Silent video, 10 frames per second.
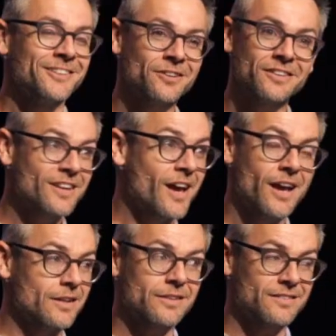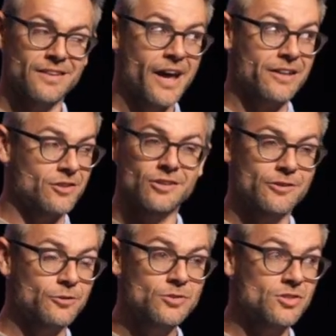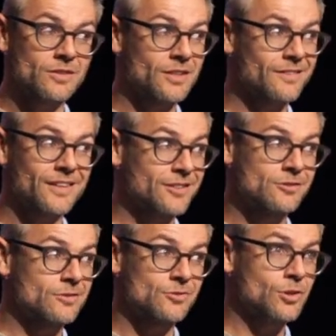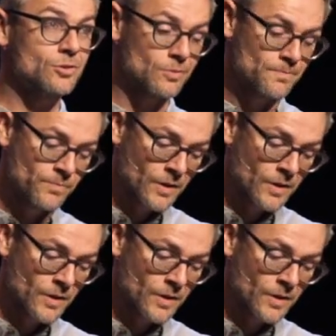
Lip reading: That's not the conclusion that they drew.